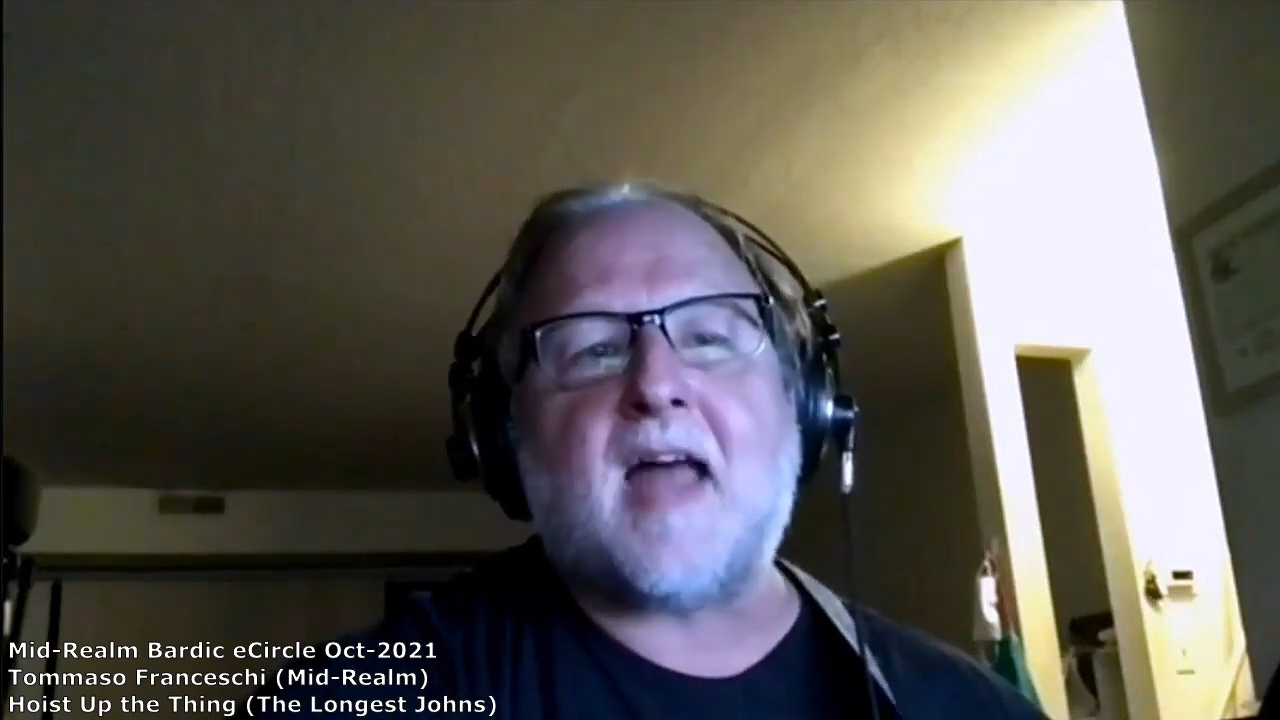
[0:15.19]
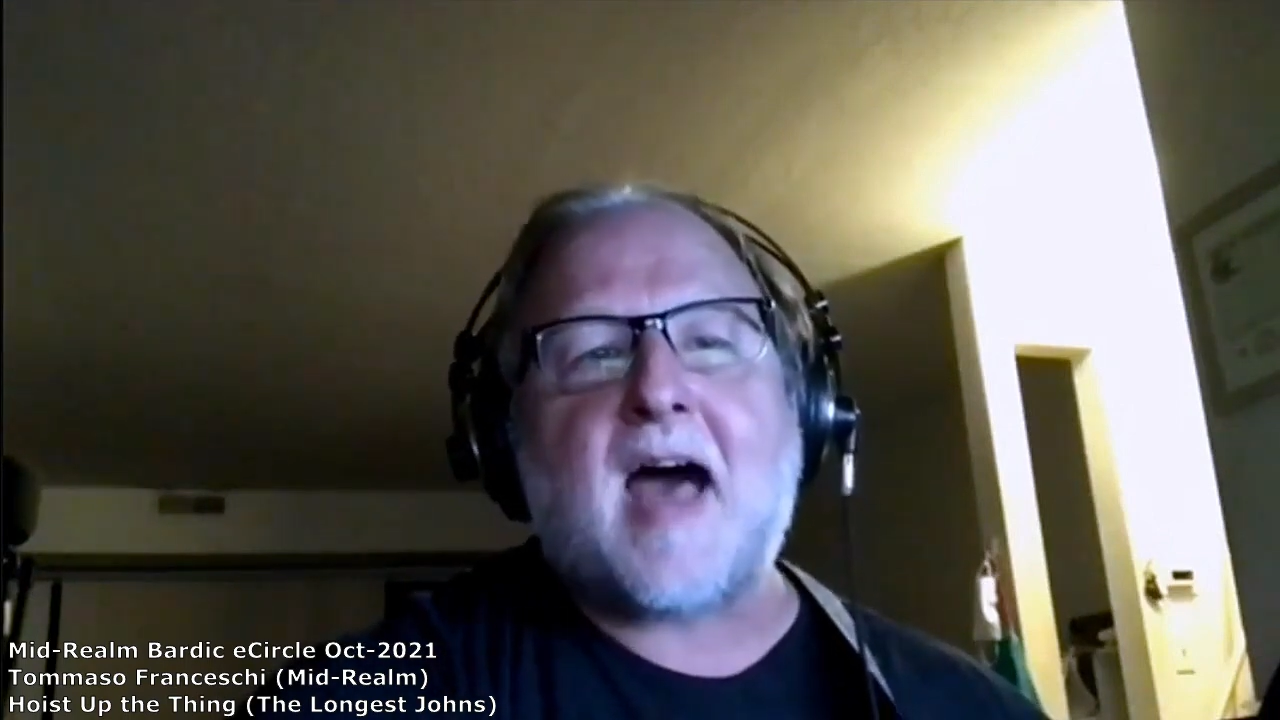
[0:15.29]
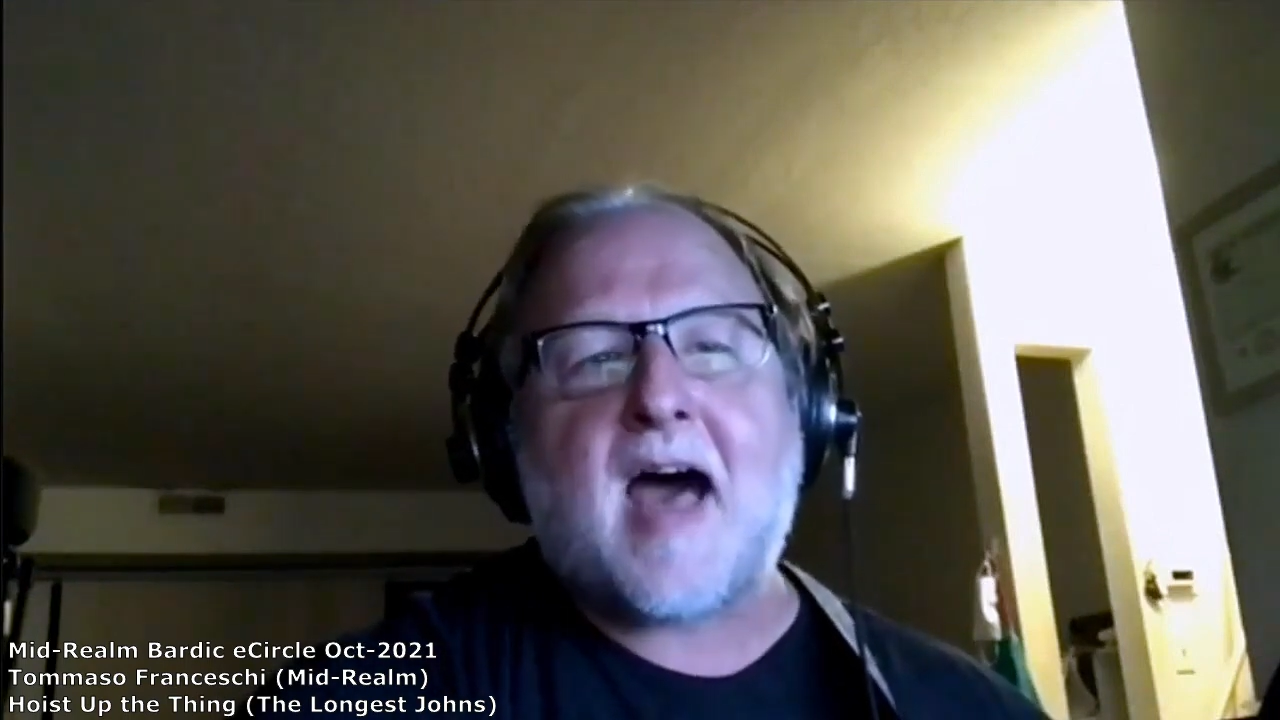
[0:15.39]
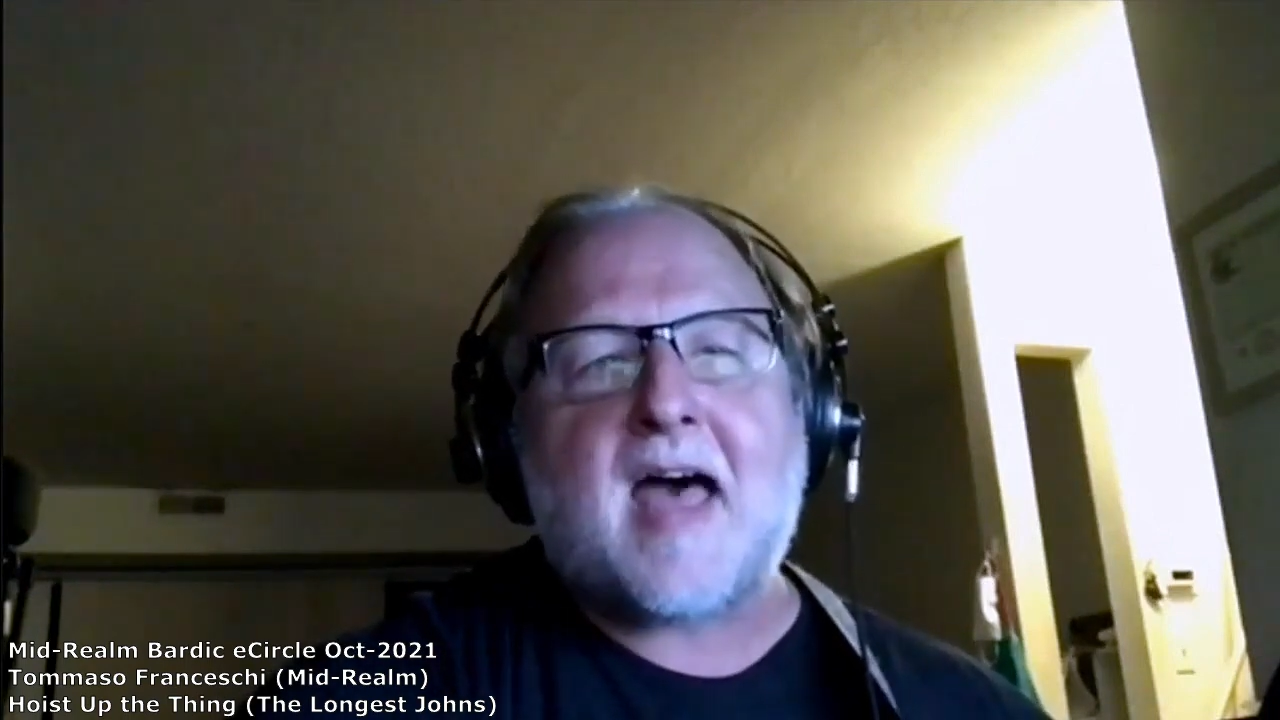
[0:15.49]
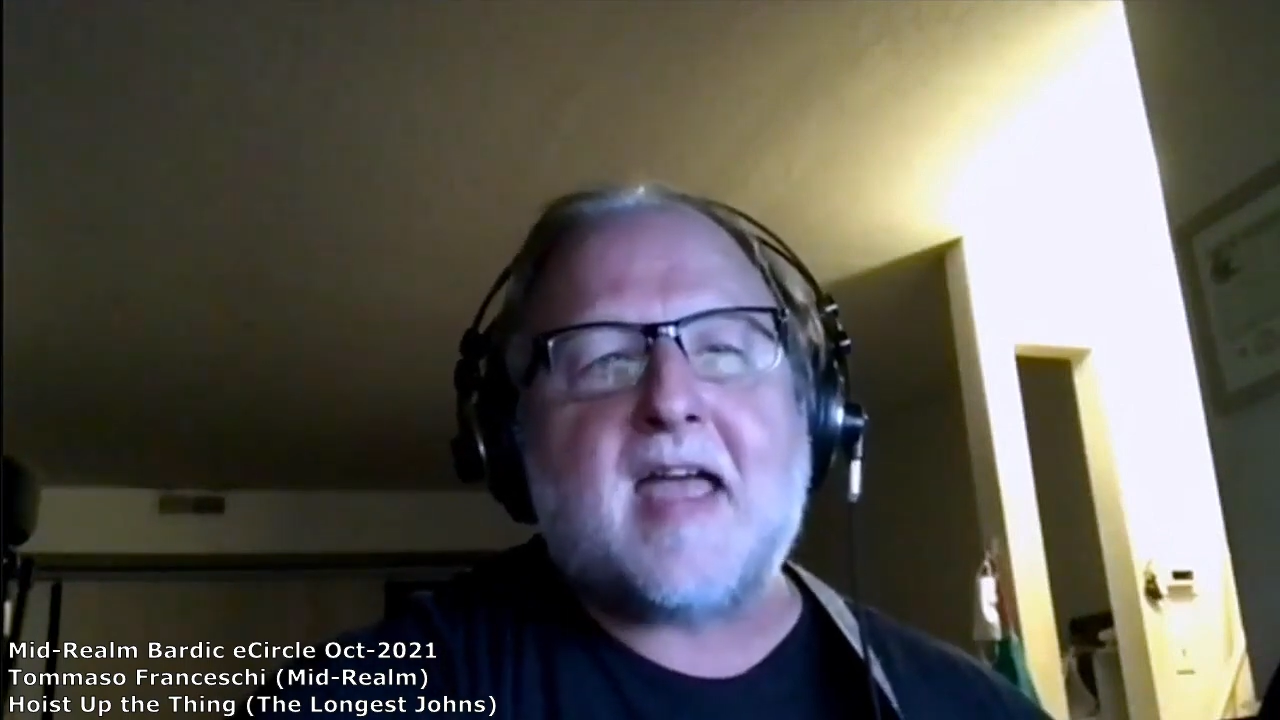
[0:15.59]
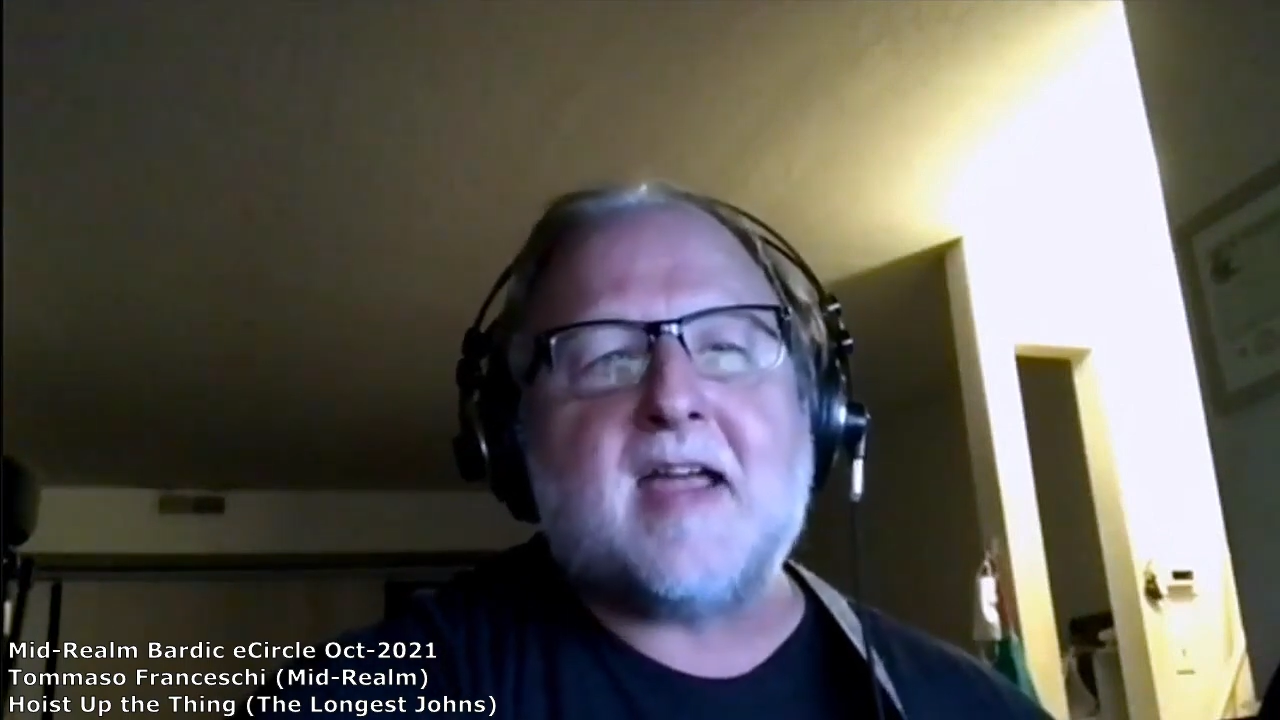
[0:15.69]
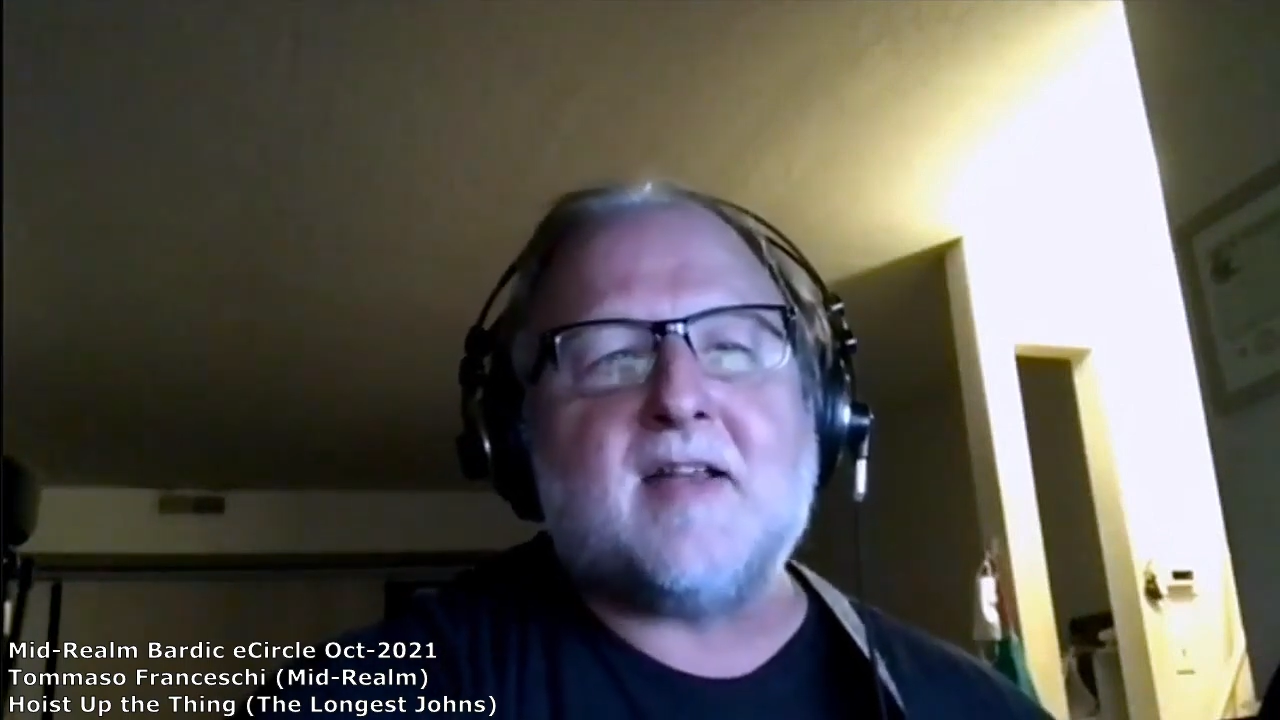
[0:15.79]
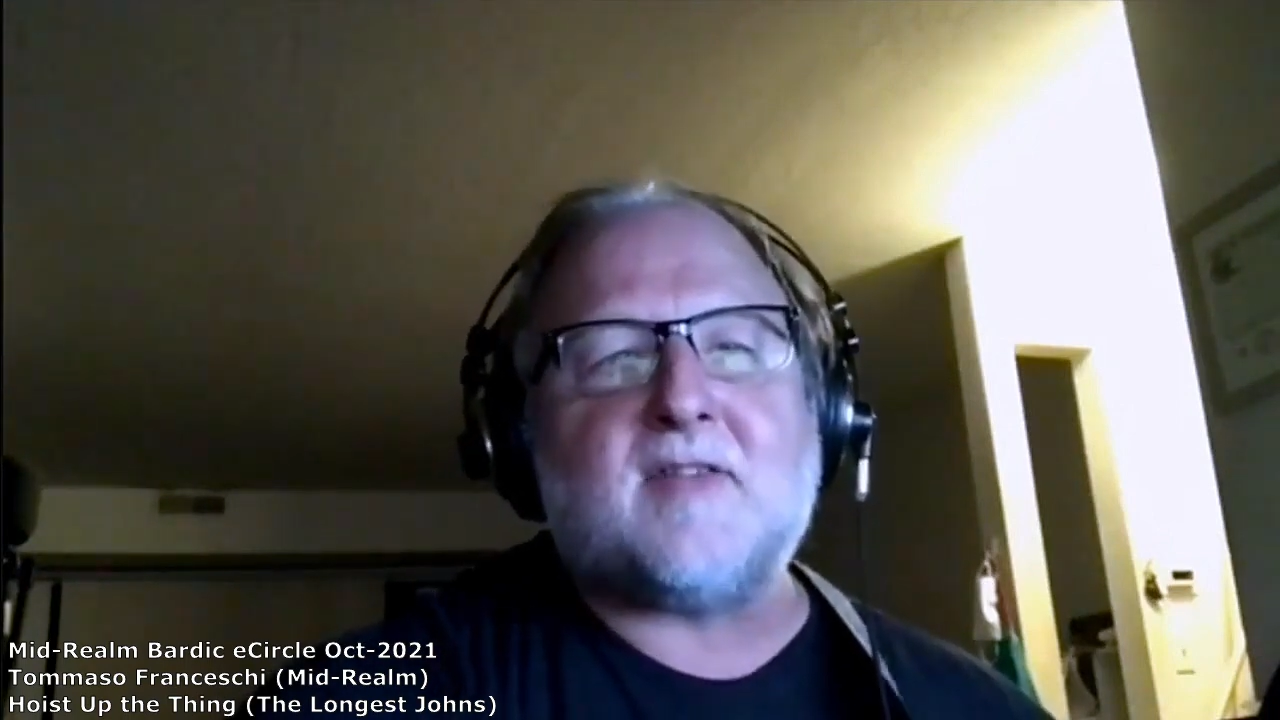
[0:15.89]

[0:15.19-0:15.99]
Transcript: I